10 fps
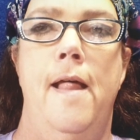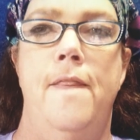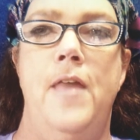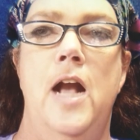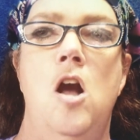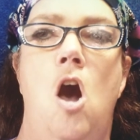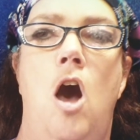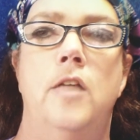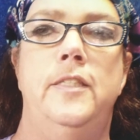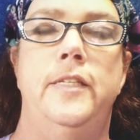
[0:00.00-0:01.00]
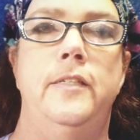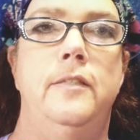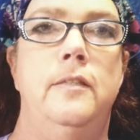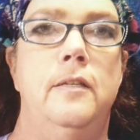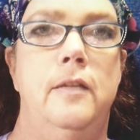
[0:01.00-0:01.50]
that
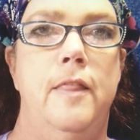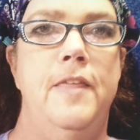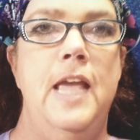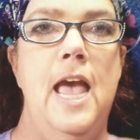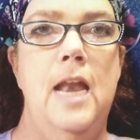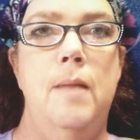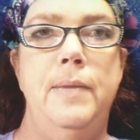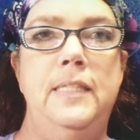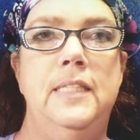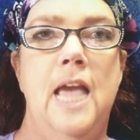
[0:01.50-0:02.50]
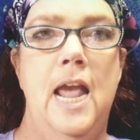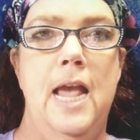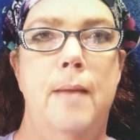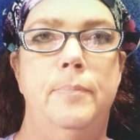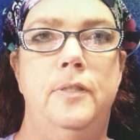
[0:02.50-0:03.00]
causes the enemy's
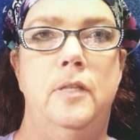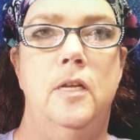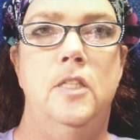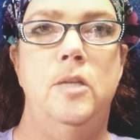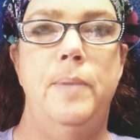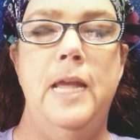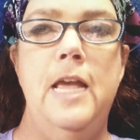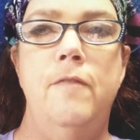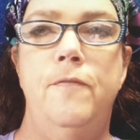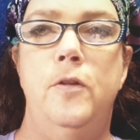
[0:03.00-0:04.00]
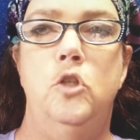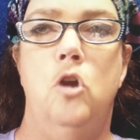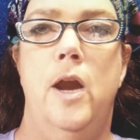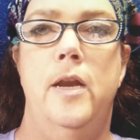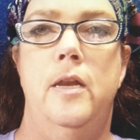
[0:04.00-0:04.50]
camps to be
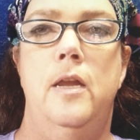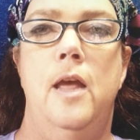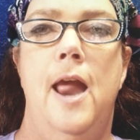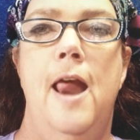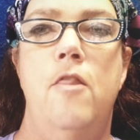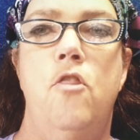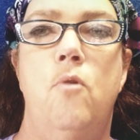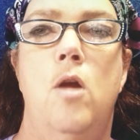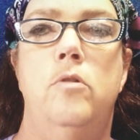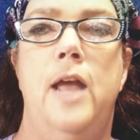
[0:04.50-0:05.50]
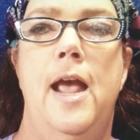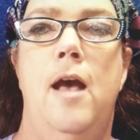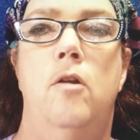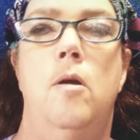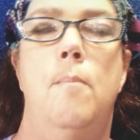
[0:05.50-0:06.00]
infiltrated and thrown
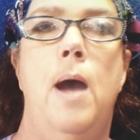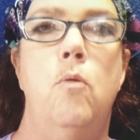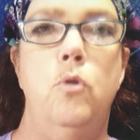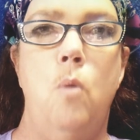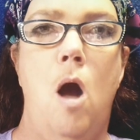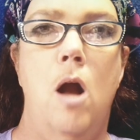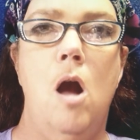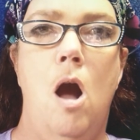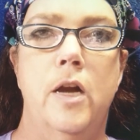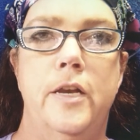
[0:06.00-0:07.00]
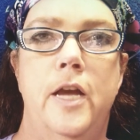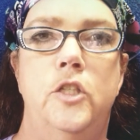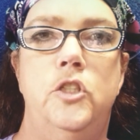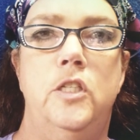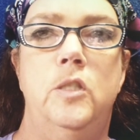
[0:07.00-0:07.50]
down by Ruach
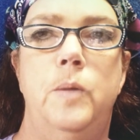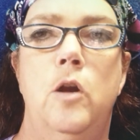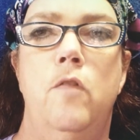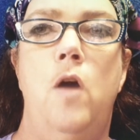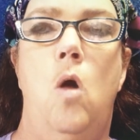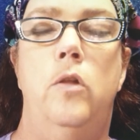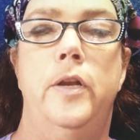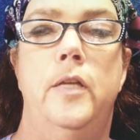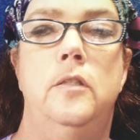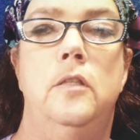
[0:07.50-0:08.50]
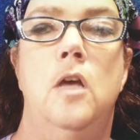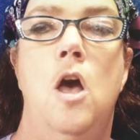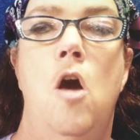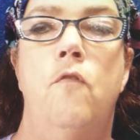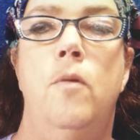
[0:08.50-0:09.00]
HaKodesh, the Spirit of Holiness.
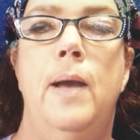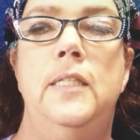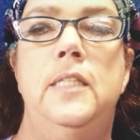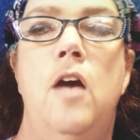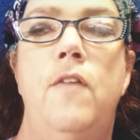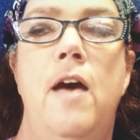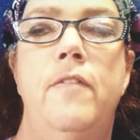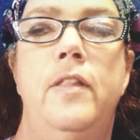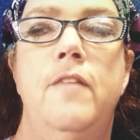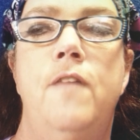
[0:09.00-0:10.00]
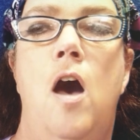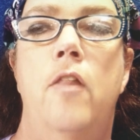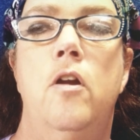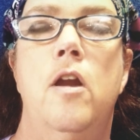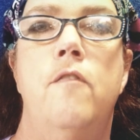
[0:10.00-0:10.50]
For myself, Heavenly
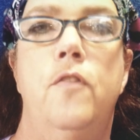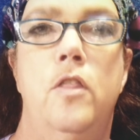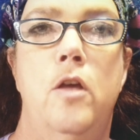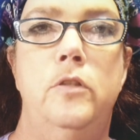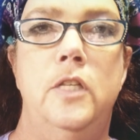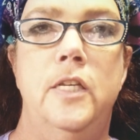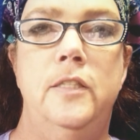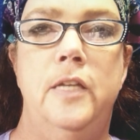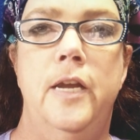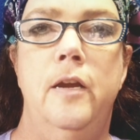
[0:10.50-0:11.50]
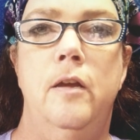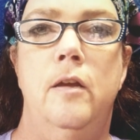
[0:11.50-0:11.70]
Father, and for those listening,